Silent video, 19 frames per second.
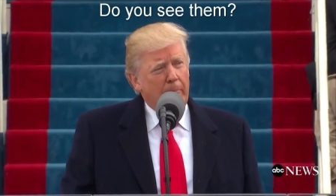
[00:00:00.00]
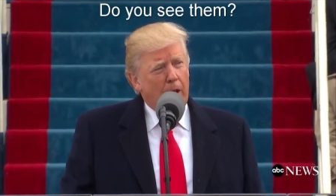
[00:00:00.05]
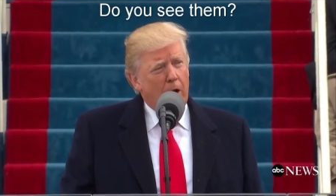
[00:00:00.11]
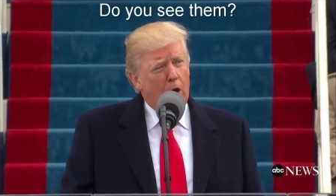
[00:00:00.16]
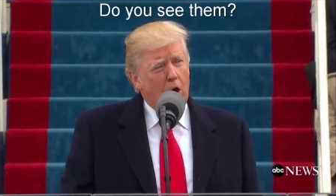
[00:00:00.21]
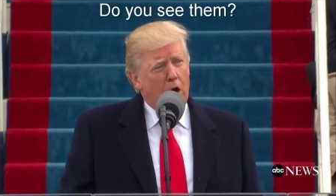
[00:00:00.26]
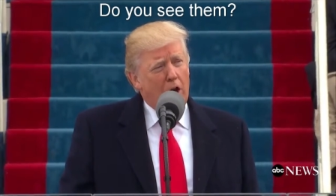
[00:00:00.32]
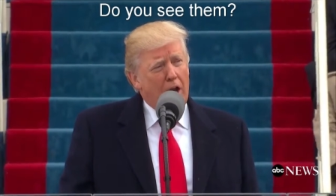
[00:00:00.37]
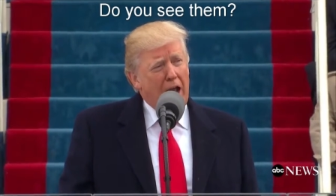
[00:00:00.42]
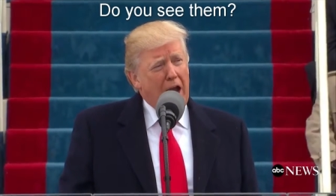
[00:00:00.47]

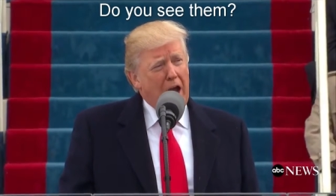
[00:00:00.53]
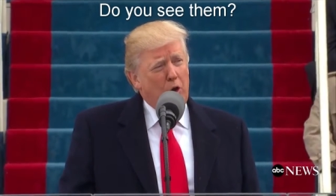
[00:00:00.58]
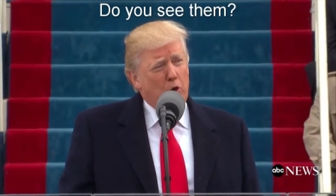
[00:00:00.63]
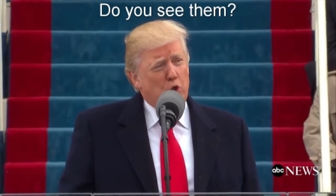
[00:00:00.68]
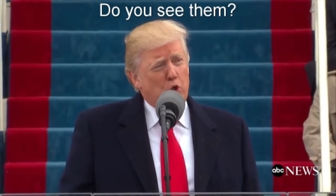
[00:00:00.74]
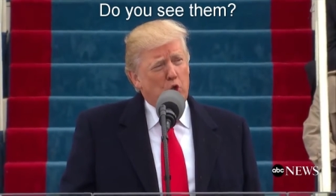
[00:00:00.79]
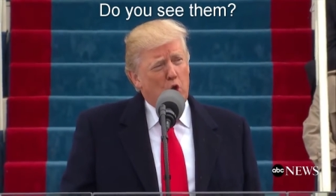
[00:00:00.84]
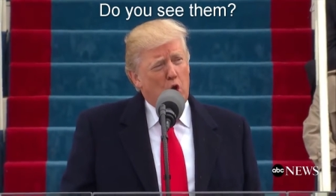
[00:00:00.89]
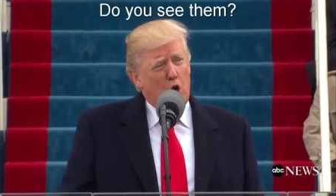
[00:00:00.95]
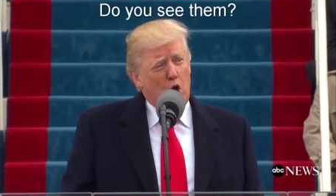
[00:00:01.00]
are now
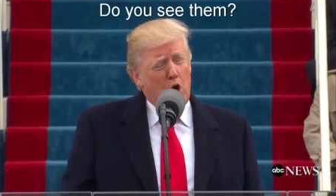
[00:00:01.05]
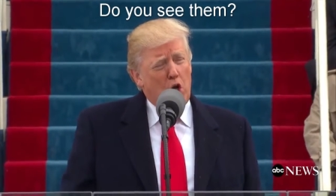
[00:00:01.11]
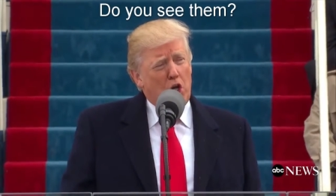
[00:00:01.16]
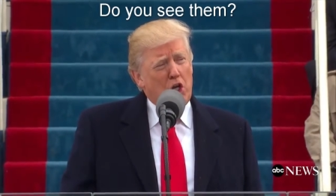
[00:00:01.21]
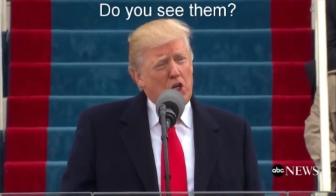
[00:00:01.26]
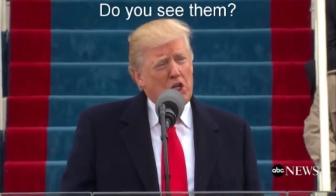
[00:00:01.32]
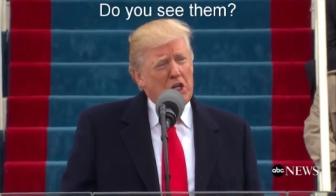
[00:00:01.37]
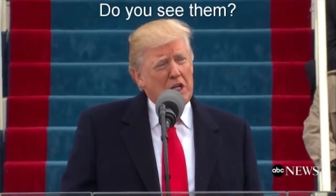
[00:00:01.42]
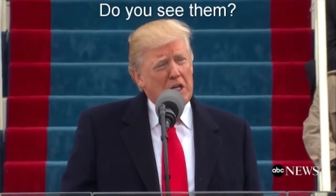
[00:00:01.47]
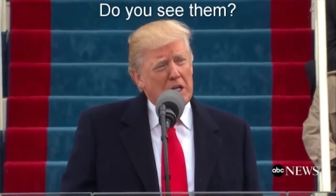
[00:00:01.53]

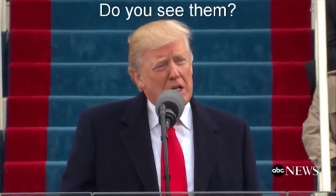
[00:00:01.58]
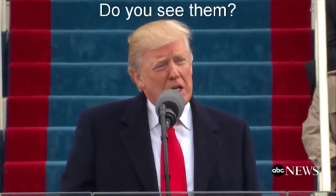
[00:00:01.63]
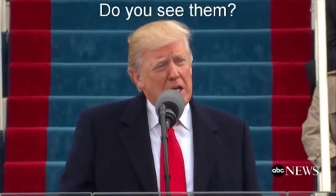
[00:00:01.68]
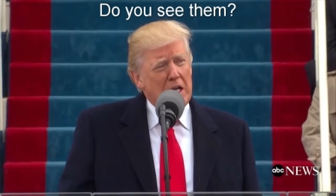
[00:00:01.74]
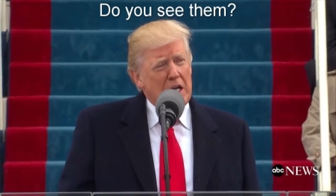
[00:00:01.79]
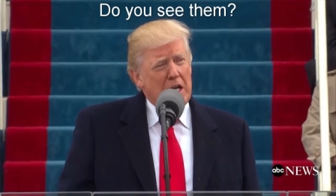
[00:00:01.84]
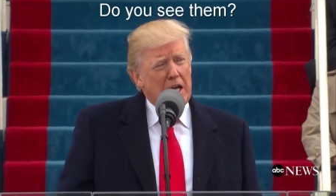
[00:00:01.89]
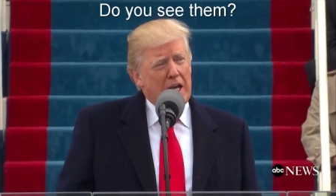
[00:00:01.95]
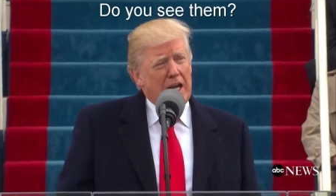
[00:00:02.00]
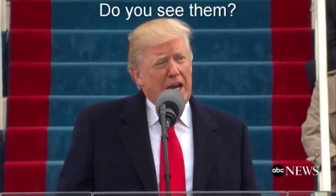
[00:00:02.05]
joined
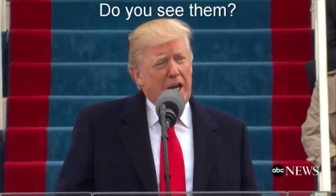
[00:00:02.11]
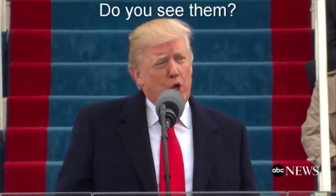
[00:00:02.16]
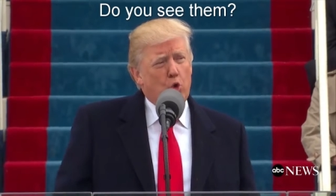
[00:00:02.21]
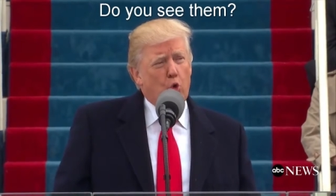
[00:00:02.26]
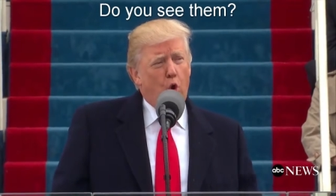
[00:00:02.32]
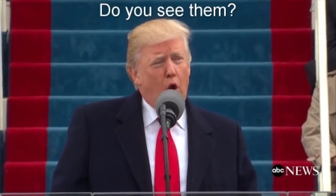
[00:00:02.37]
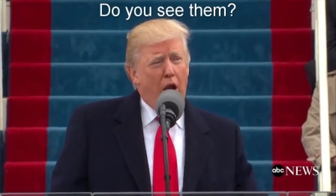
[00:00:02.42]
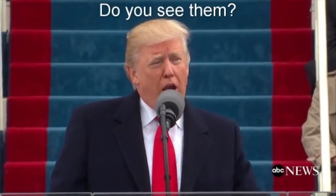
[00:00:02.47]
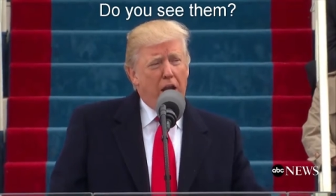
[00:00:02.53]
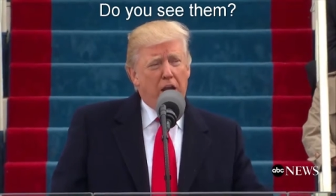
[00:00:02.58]
in a
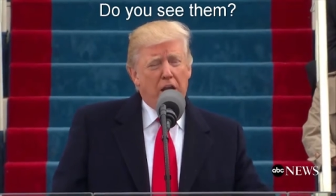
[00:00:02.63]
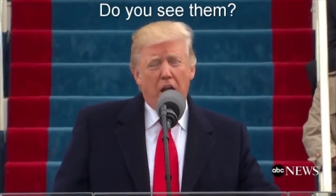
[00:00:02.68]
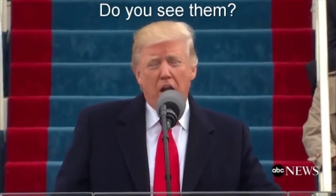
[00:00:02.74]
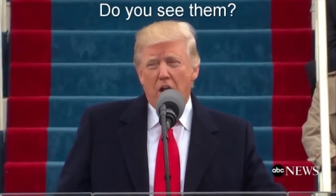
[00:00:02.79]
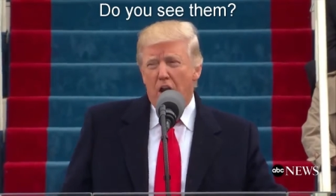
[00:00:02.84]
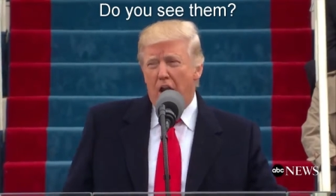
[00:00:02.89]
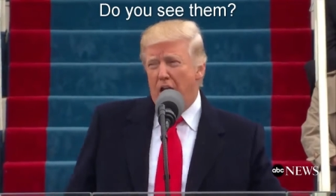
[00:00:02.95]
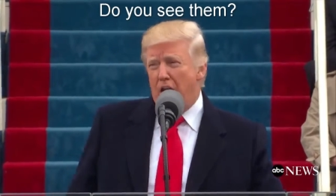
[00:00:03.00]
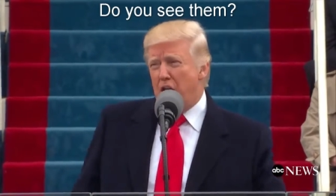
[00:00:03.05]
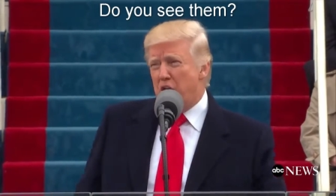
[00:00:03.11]
great
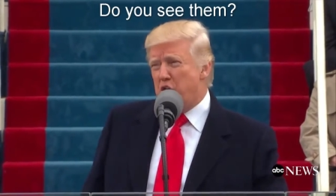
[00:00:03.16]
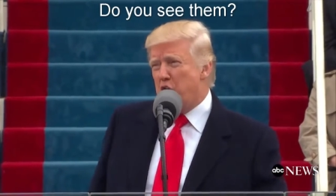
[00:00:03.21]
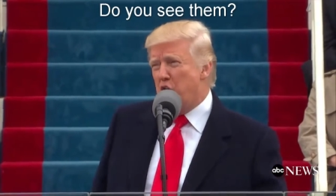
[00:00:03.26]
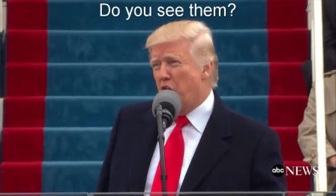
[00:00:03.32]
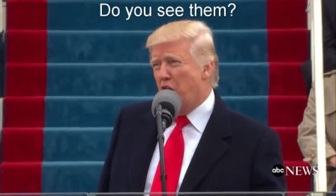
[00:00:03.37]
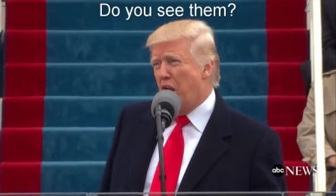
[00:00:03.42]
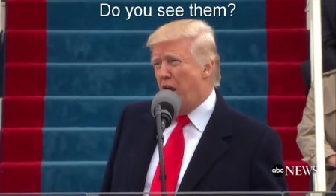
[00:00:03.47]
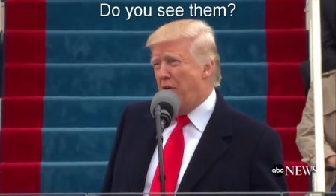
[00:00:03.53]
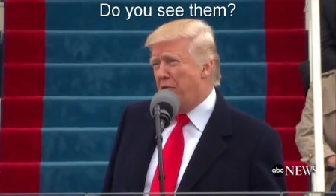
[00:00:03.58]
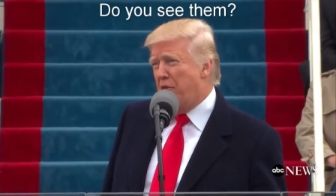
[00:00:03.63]

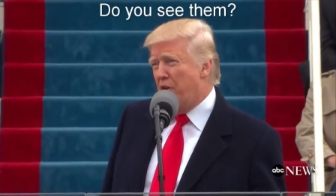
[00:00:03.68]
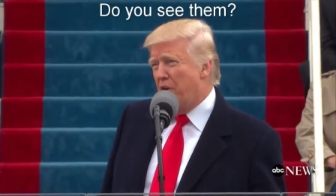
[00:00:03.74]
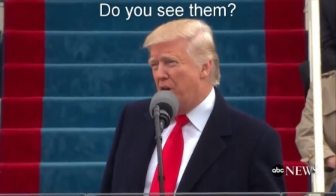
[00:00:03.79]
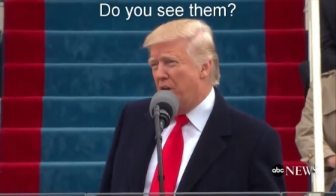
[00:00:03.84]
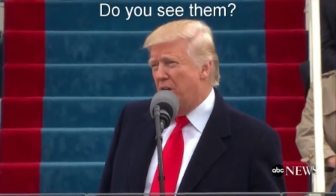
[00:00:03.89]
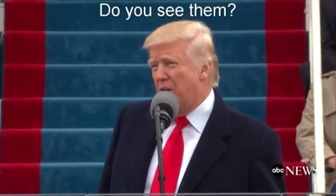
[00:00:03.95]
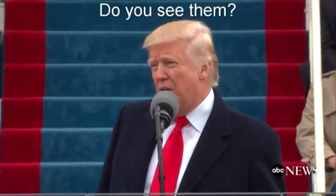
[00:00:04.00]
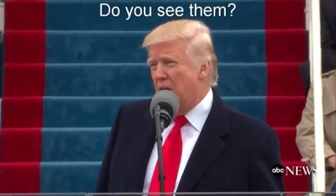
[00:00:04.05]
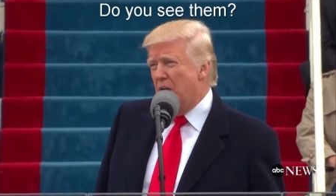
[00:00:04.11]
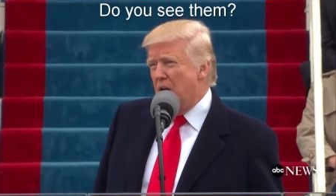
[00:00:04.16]
national
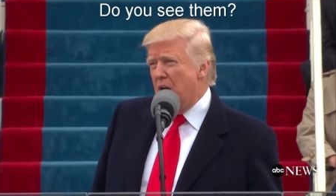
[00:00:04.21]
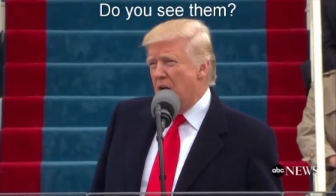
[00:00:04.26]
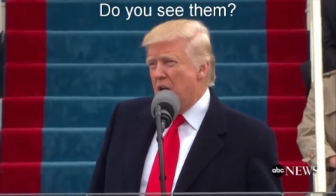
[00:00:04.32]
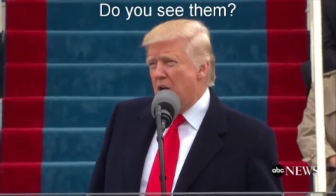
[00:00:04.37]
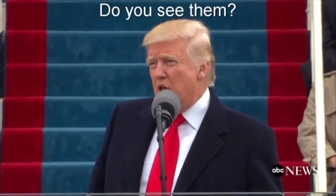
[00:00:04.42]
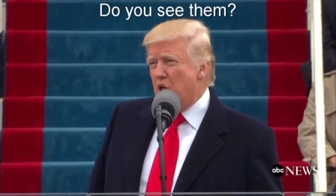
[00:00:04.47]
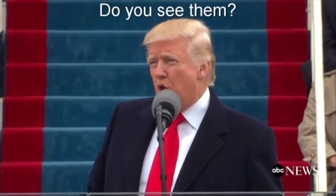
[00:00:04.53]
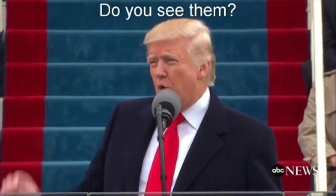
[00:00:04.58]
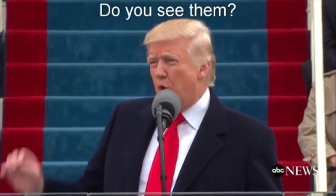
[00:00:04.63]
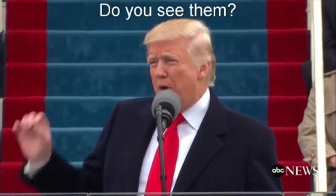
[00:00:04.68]

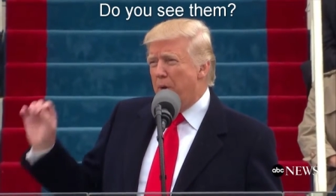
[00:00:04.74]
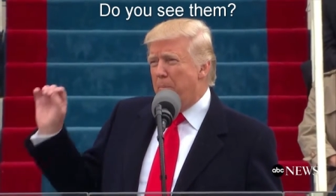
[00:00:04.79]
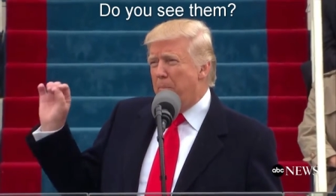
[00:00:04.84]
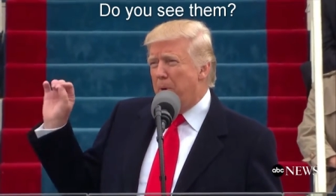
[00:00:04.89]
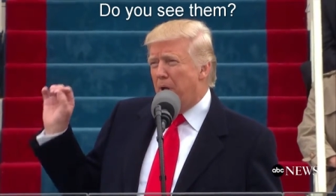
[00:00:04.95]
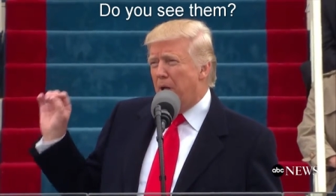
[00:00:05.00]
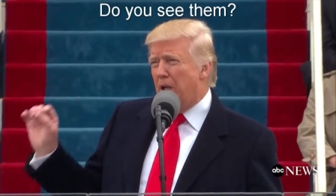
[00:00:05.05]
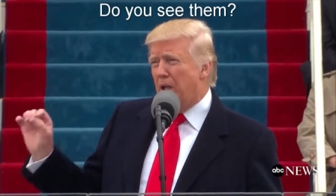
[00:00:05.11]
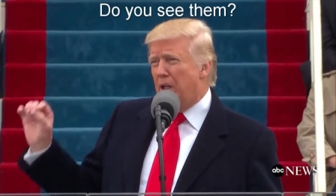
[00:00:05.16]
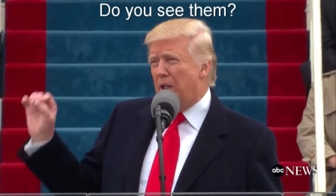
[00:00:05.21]
effort to
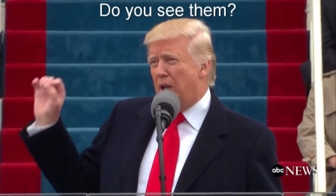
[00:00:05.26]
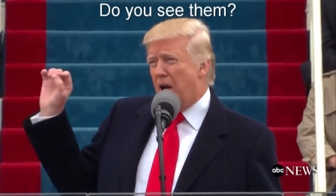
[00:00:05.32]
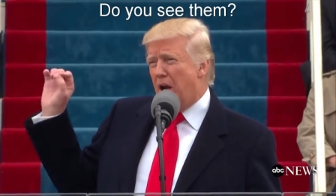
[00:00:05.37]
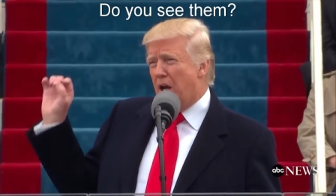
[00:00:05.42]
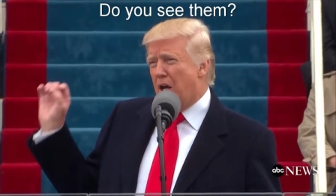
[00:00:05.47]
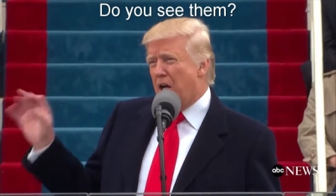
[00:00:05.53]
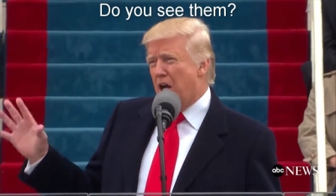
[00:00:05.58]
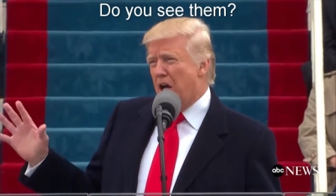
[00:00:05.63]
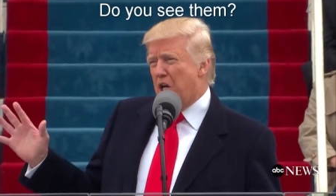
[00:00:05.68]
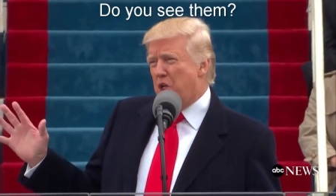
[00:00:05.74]
rebuild our
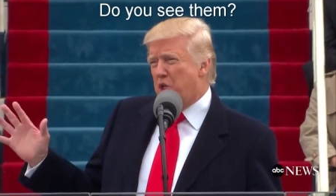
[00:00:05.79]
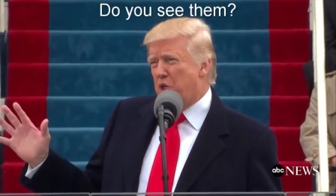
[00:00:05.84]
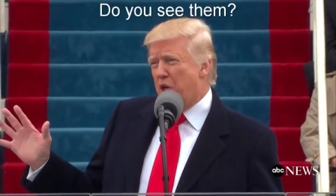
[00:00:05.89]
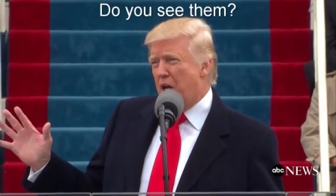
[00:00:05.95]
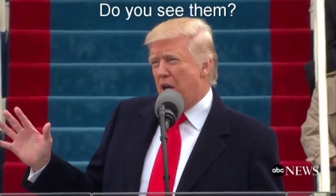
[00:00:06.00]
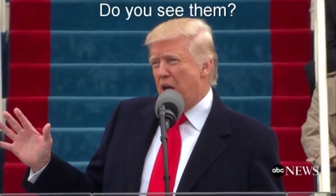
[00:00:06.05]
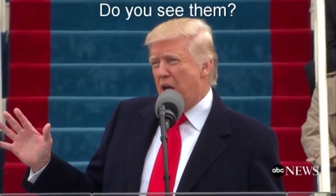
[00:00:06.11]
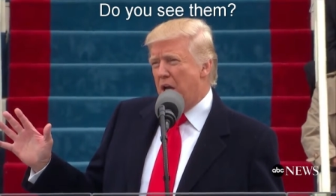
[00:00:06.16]
country